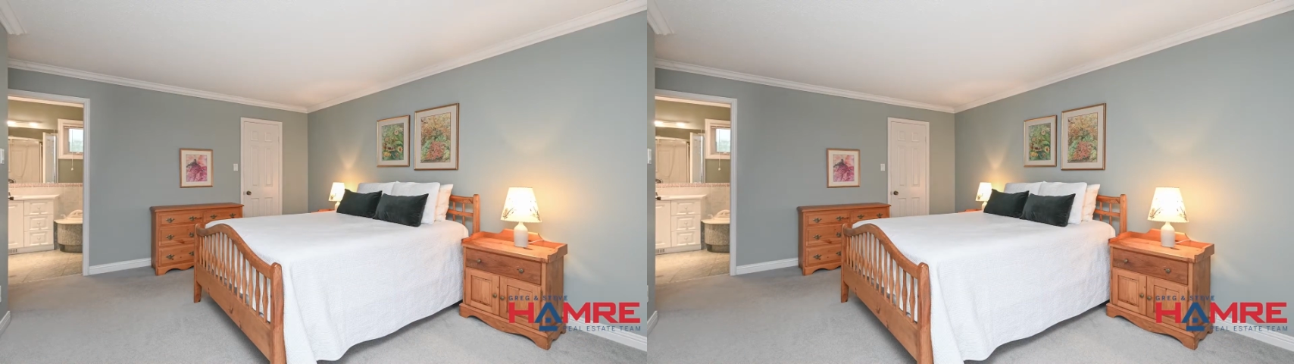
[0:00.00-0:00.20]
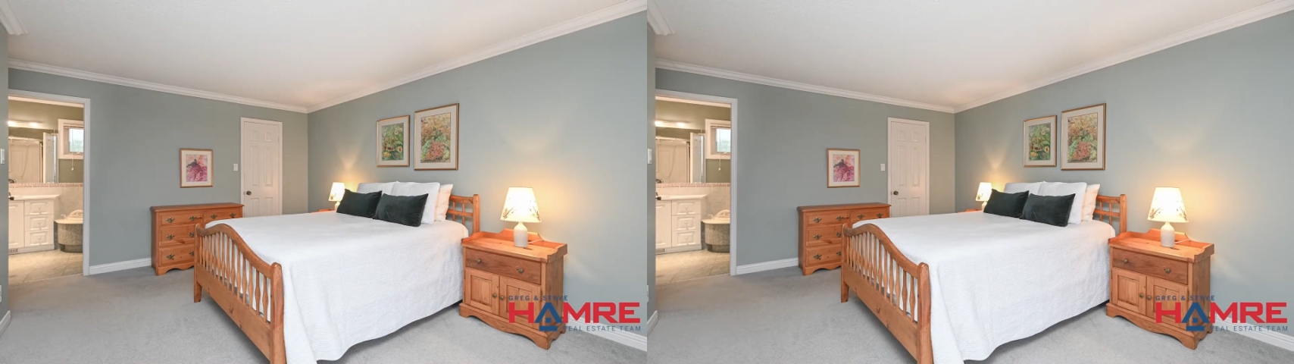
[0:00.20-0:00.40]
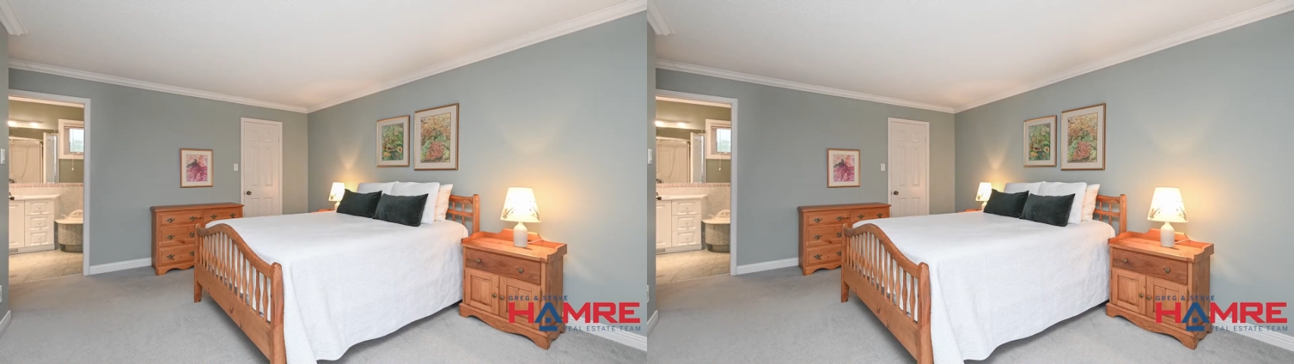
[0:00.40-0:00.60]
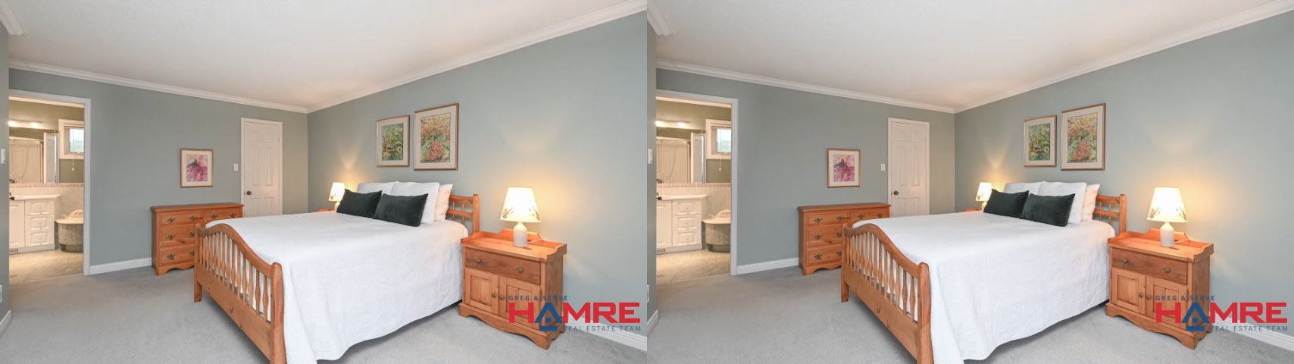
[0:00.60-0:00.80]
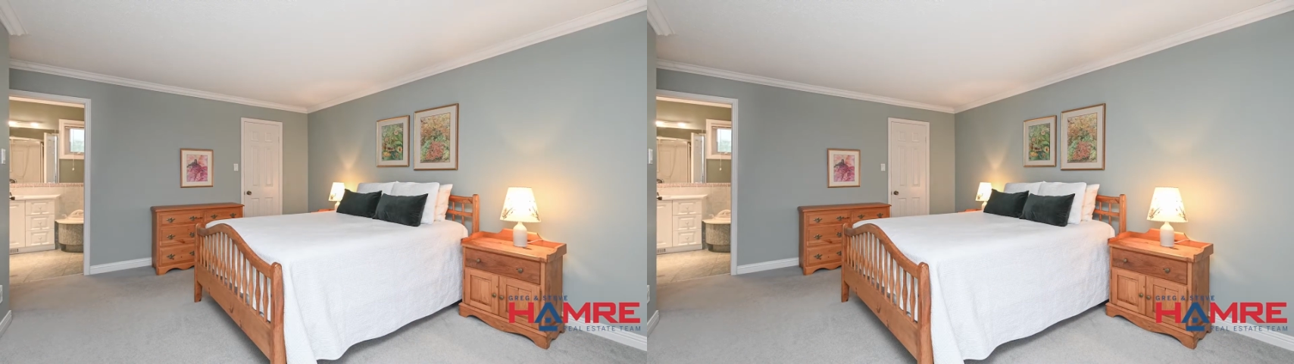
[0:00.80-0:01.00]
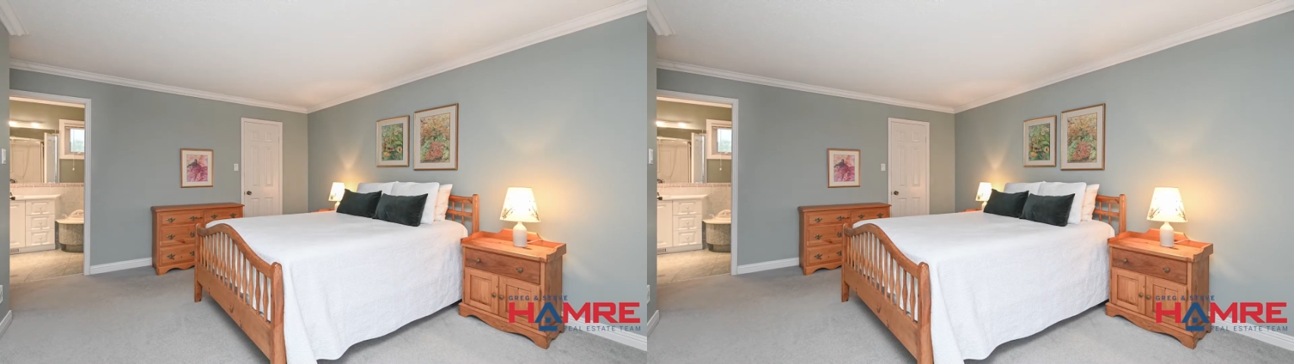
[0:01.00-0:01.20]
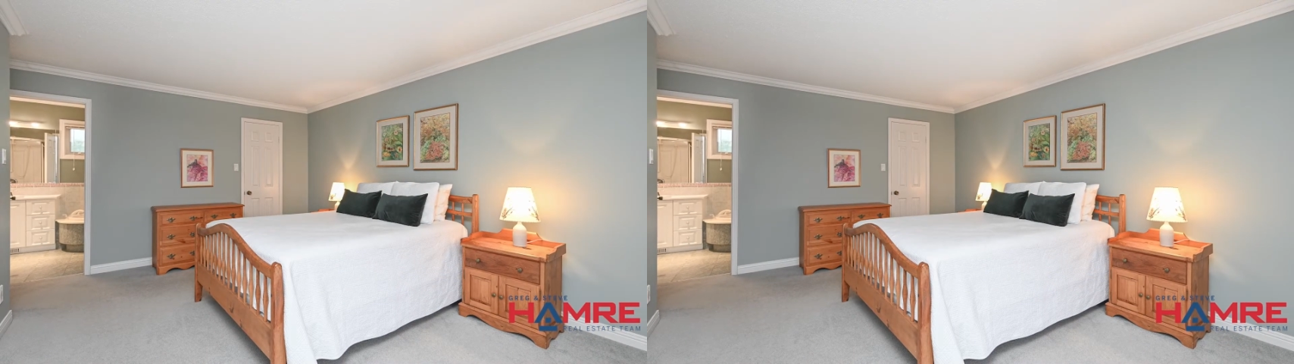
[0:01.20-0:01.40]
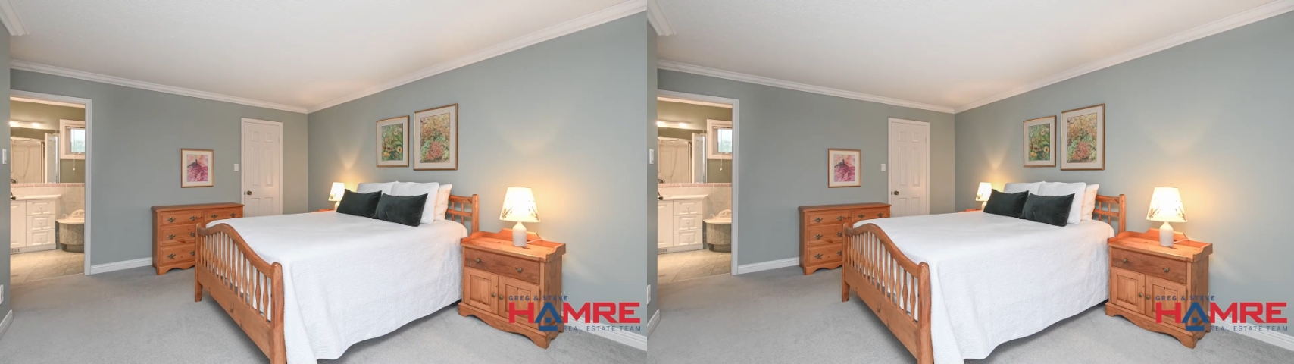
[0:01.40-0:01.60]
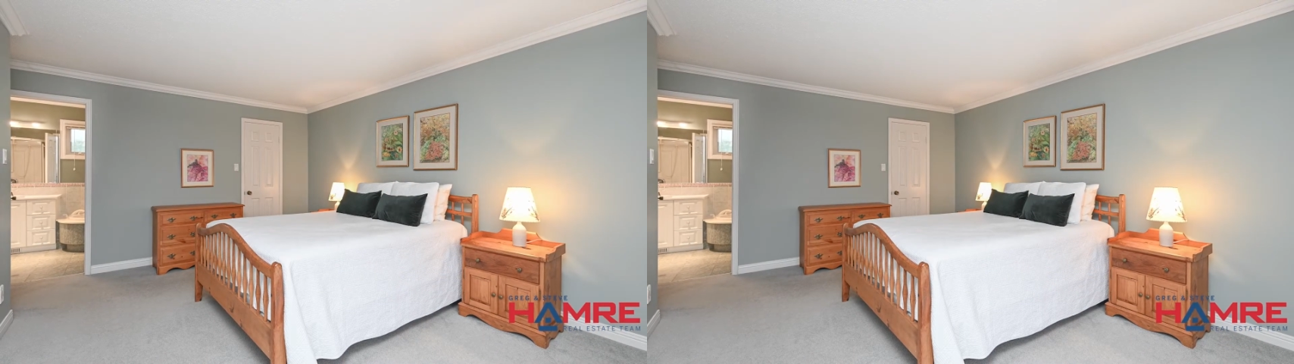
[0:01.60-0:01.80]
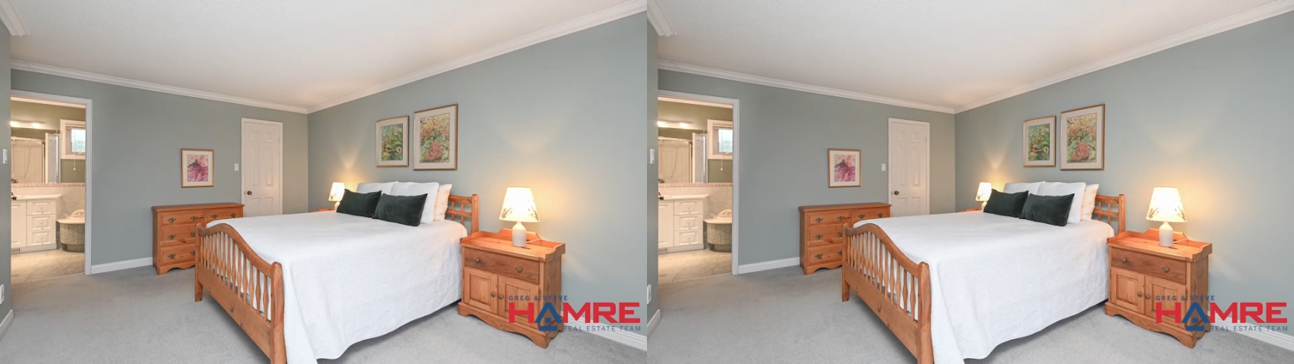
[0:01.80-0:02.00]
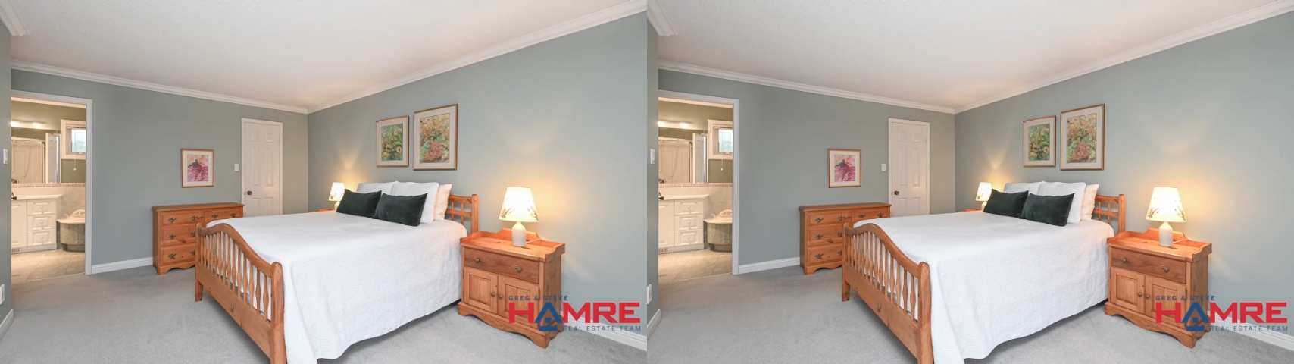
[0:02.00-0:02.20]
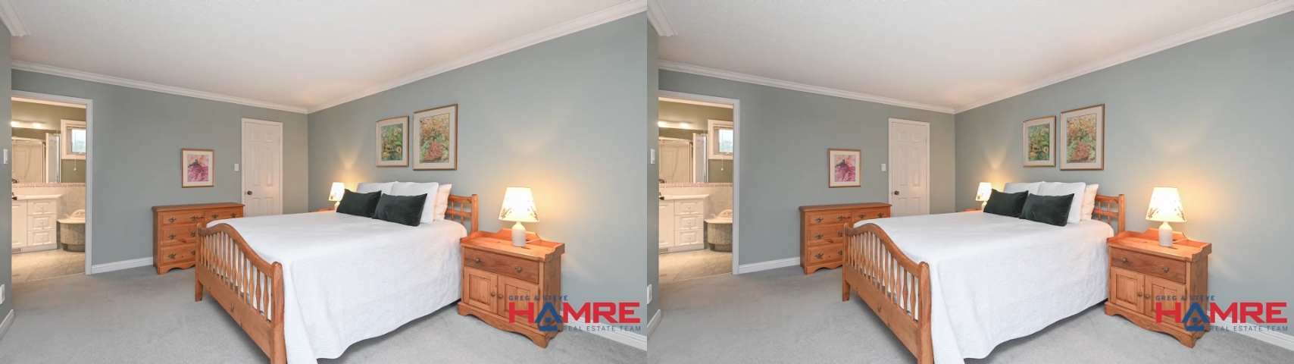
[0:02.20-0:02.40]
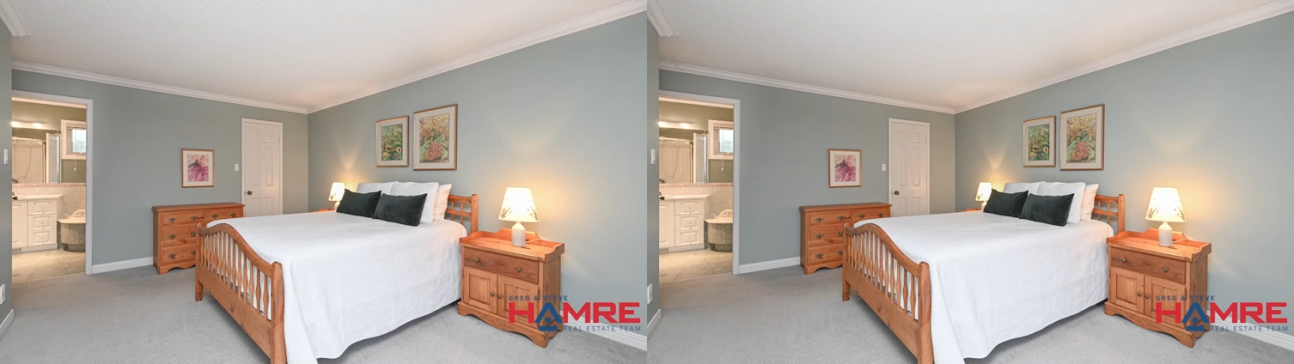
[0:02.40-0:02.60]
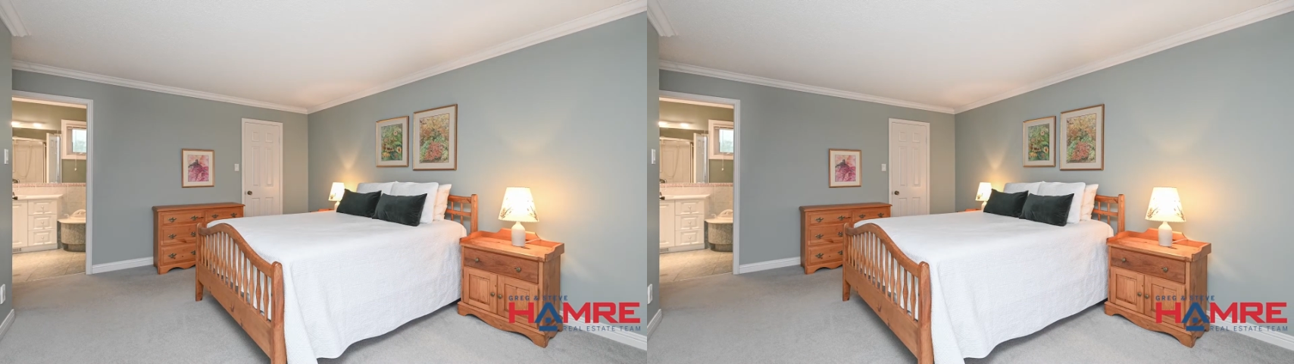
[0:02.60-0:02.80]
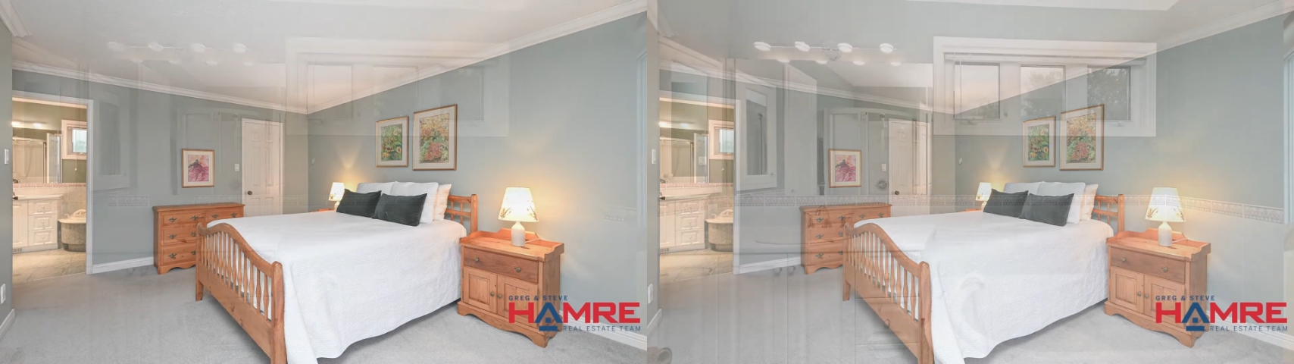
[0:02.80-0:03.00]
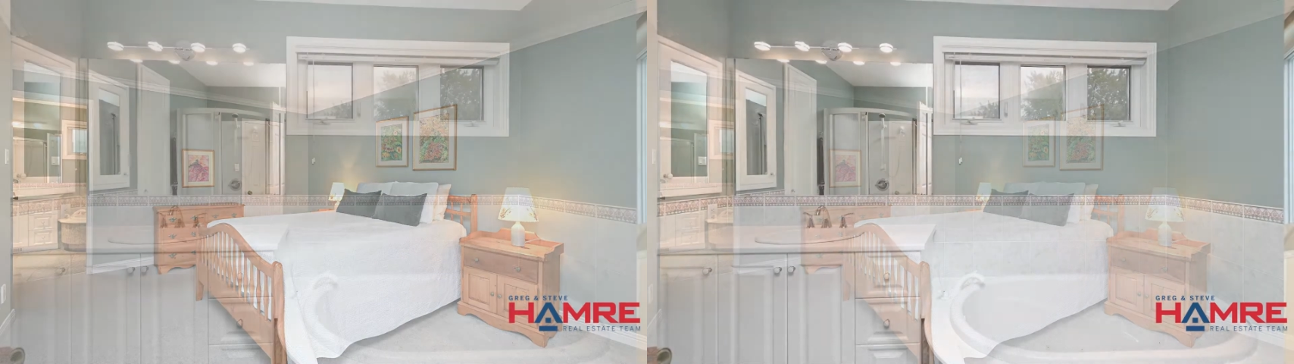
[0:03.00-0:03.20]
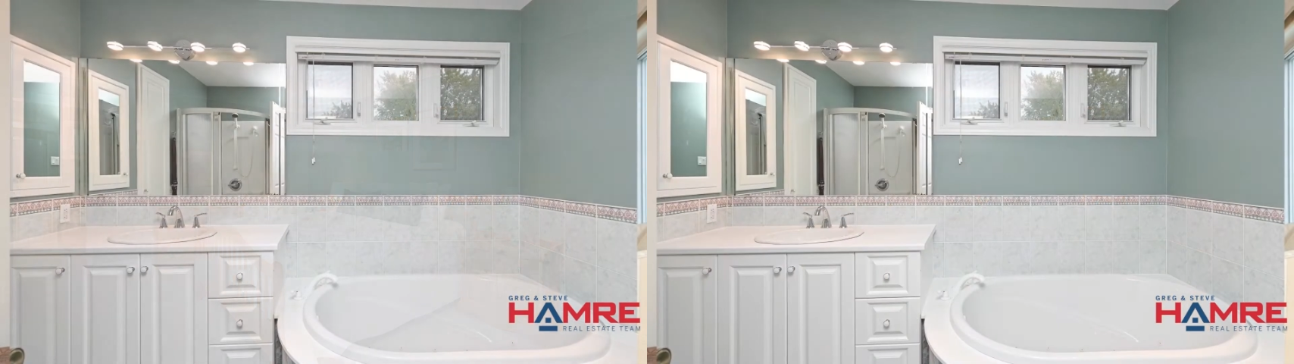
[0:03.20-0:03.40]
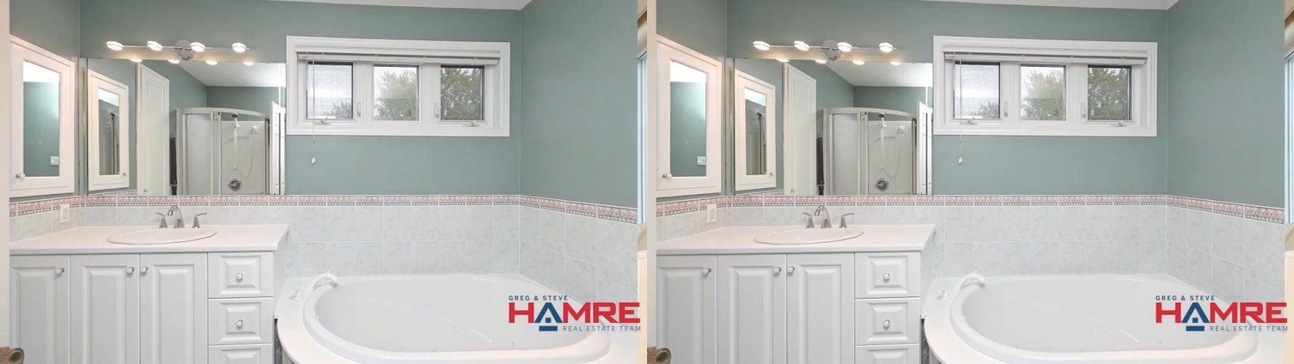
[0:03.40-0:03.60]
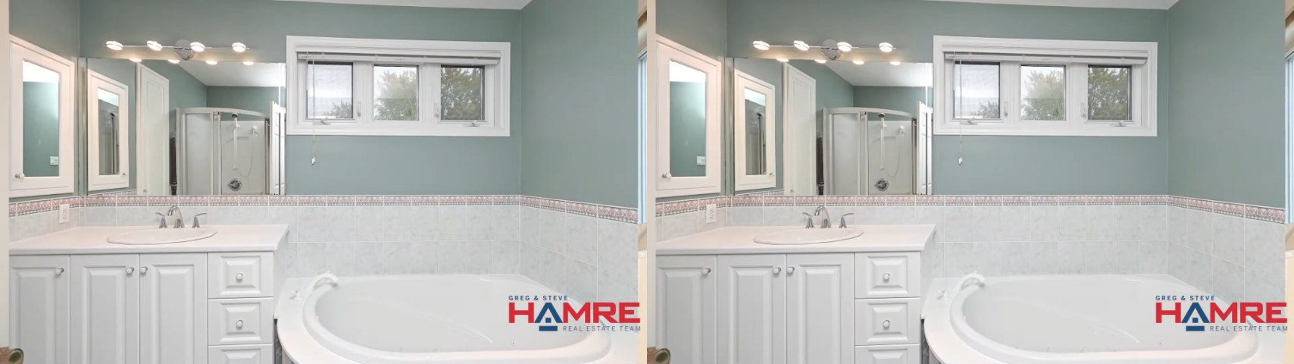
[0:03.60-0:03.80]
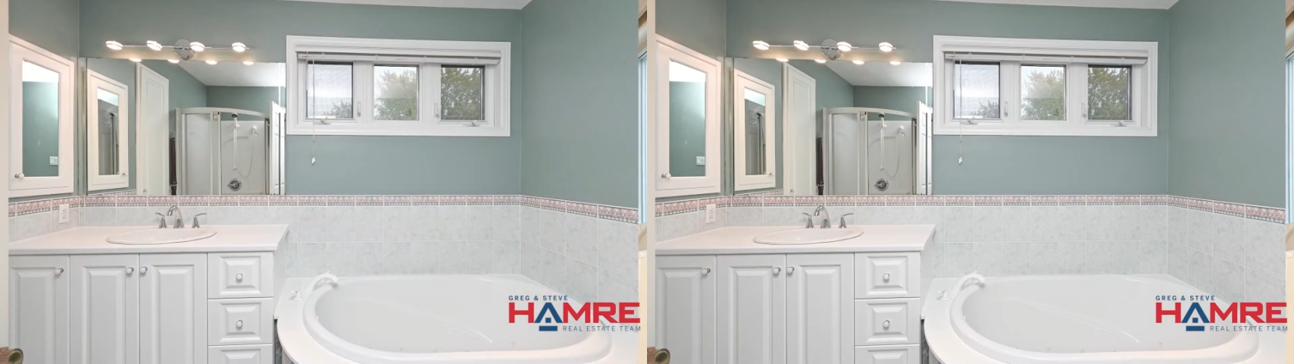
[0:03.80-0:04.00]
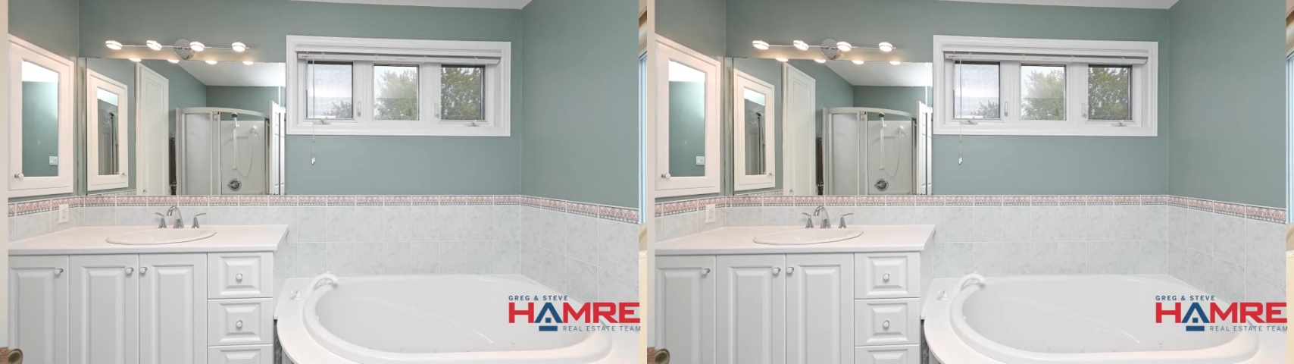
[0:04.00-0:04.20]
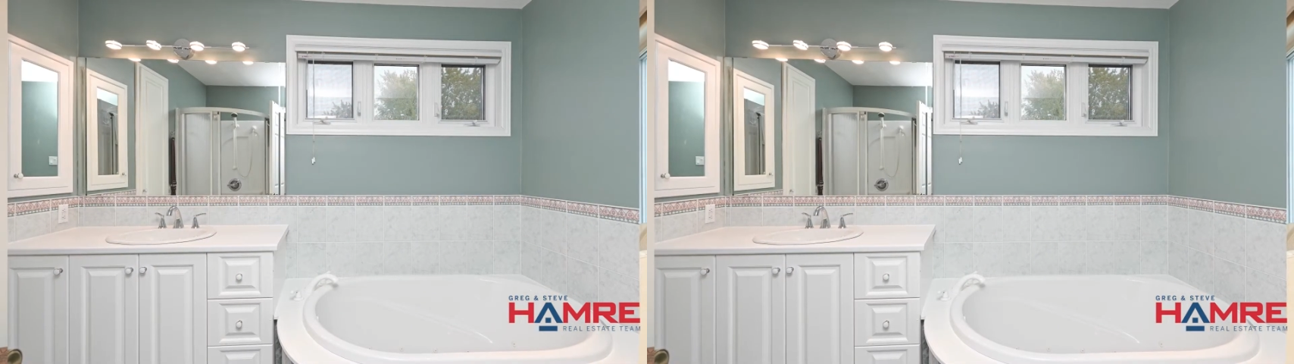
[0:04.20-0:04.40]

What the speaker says: Nobody's mouth can be seen.